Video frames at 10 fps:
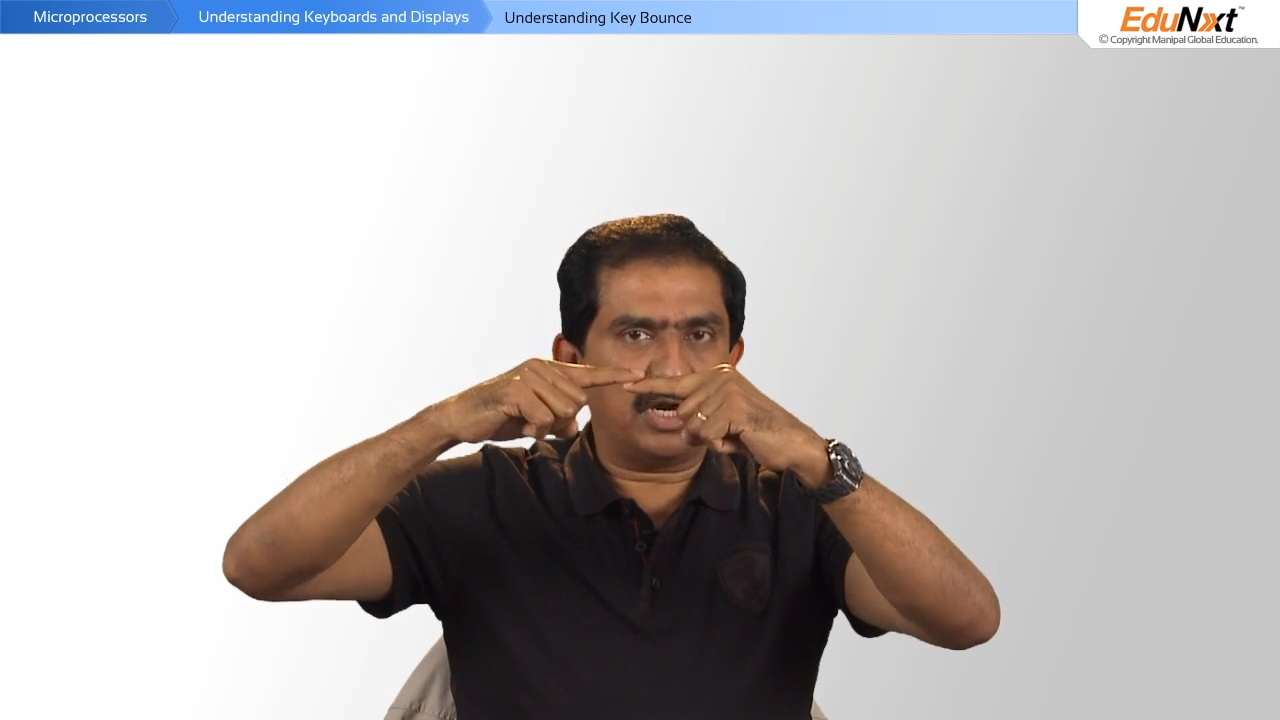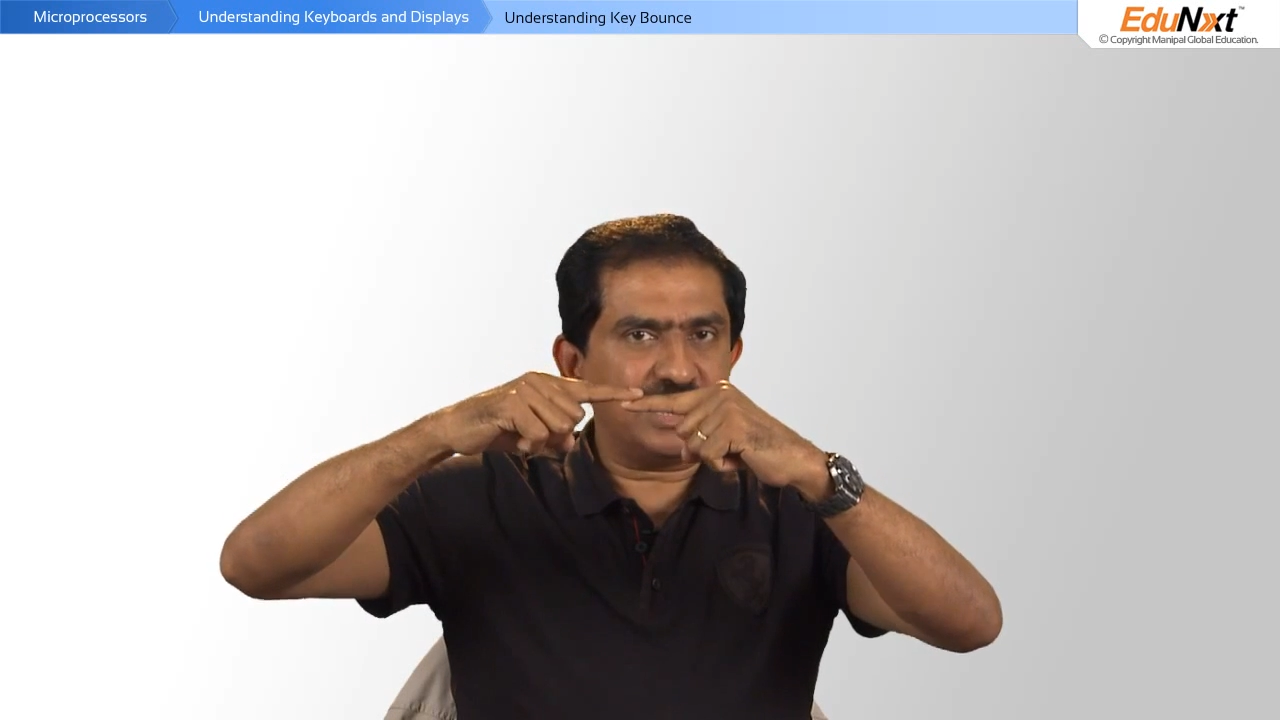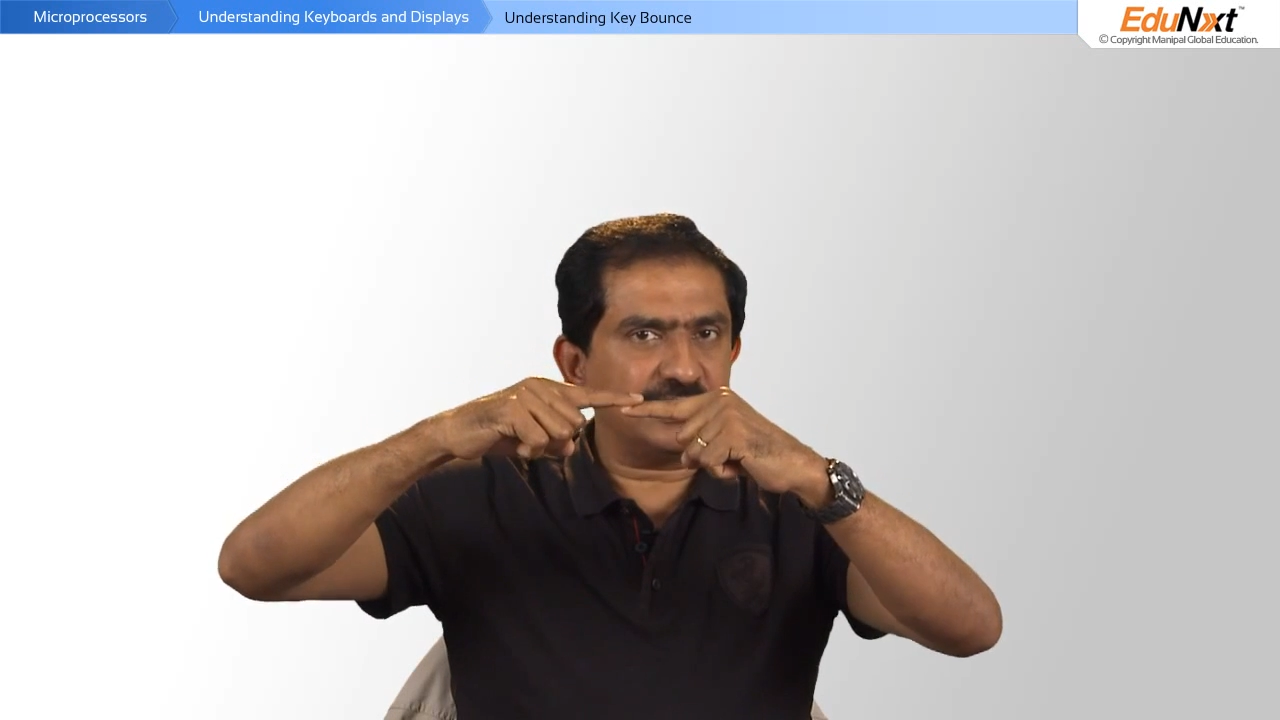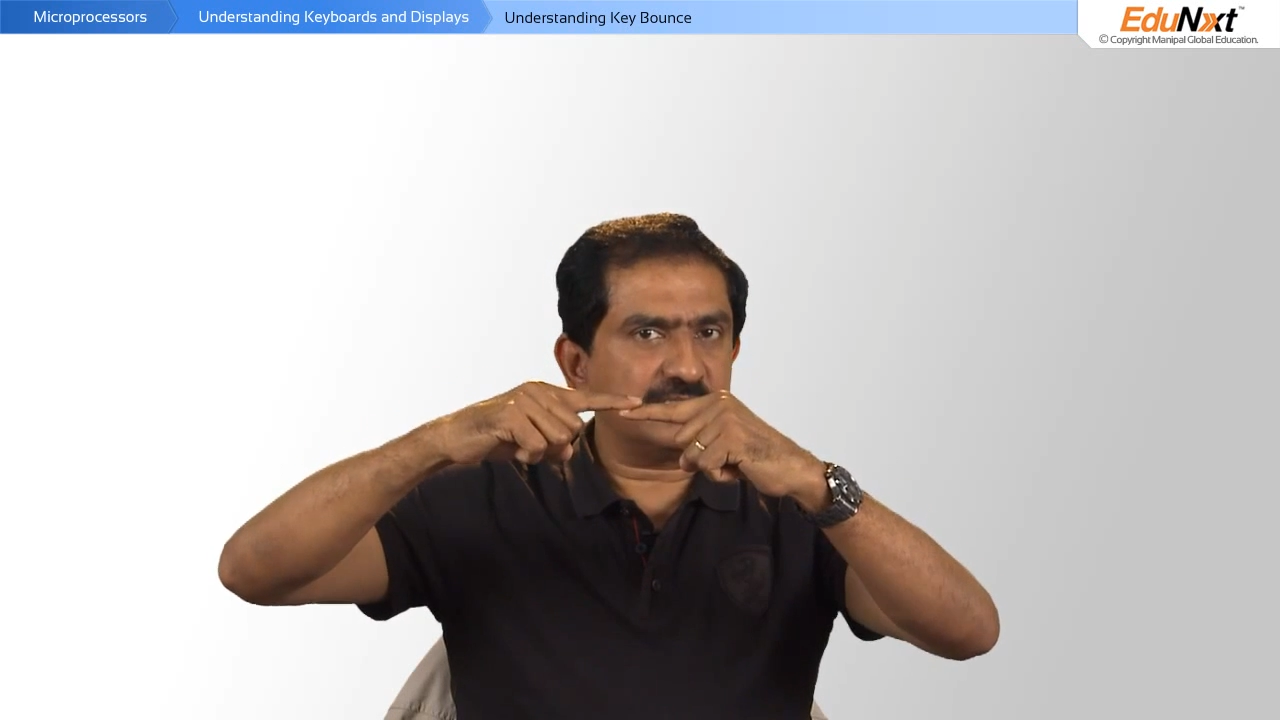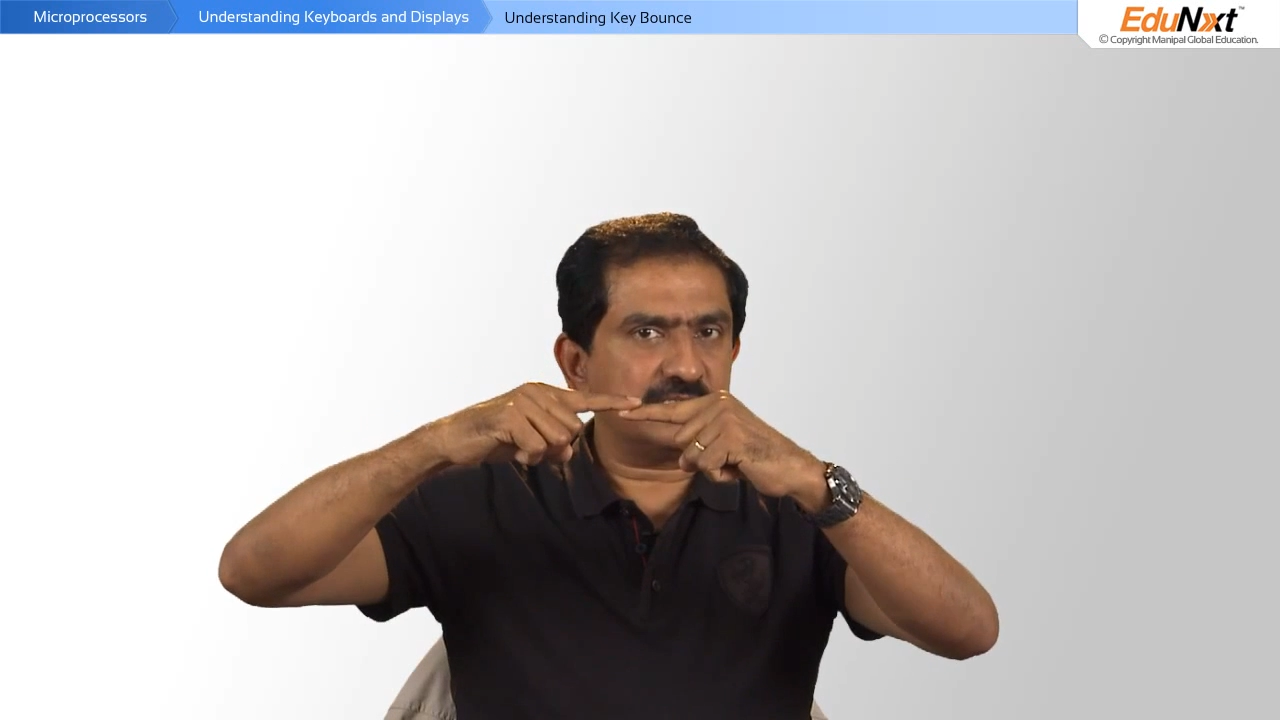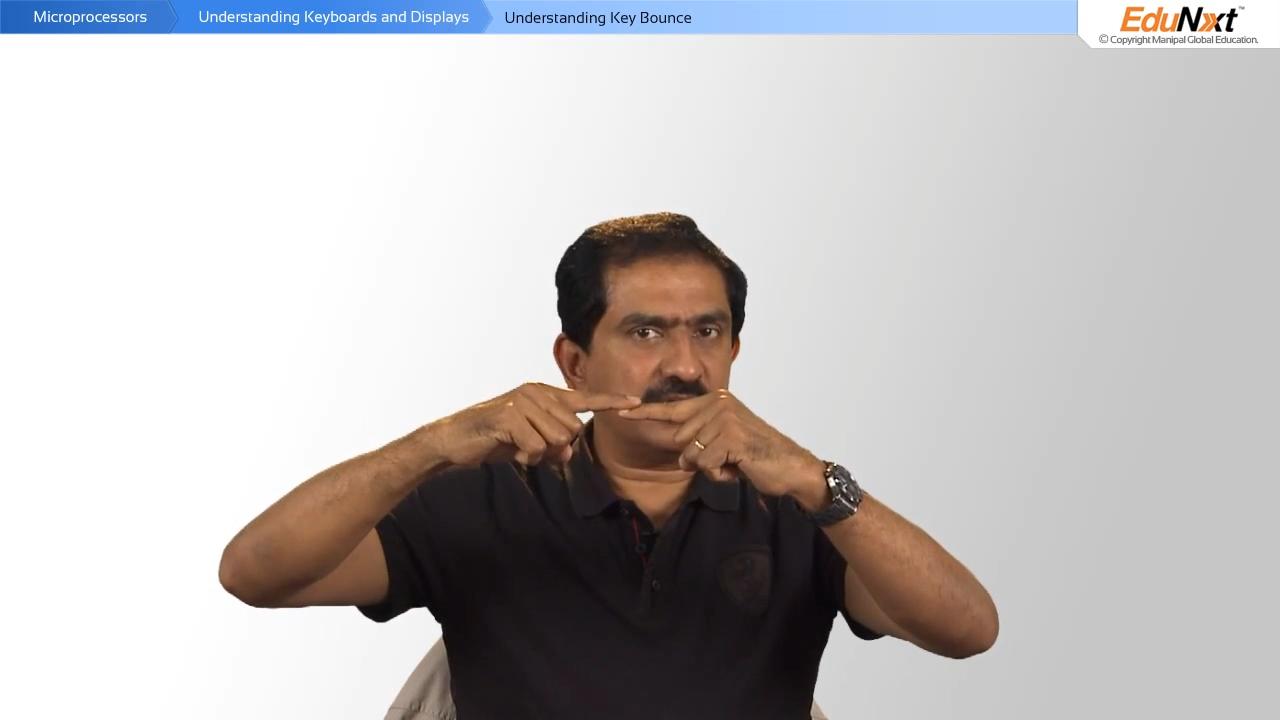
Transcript: us